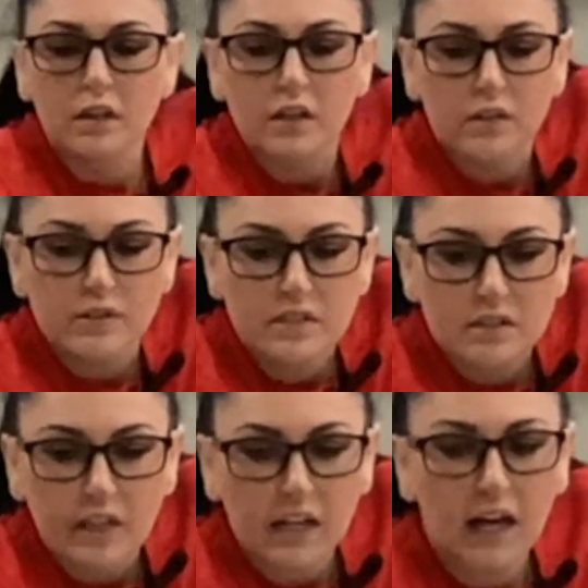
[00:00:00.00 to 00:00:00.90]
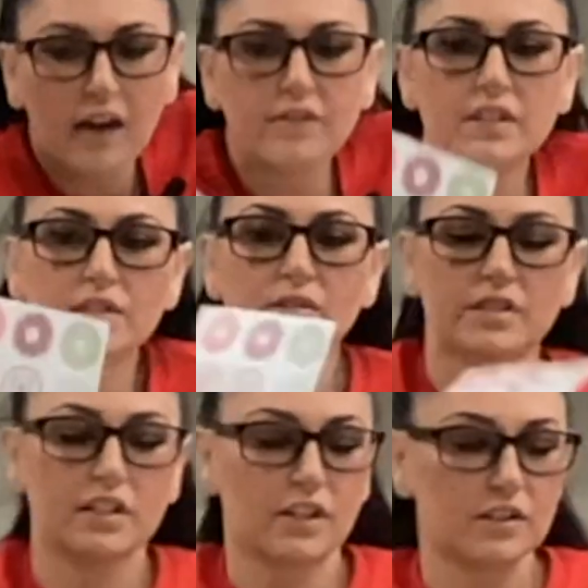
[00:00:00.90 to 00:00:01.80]
it'll like I have these little
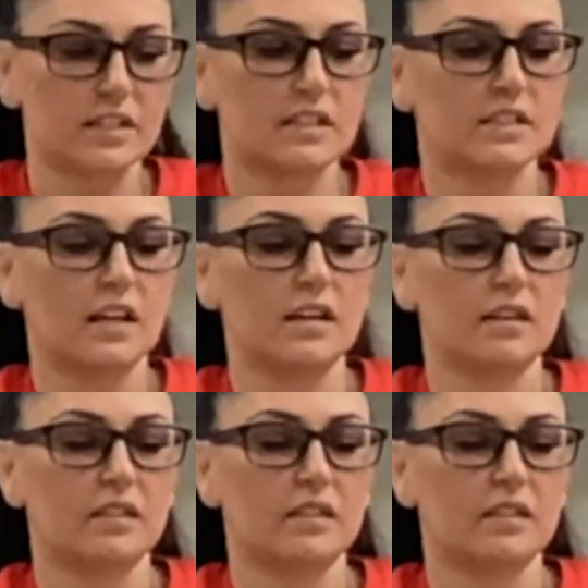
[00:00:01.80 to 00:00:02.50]
stickers that say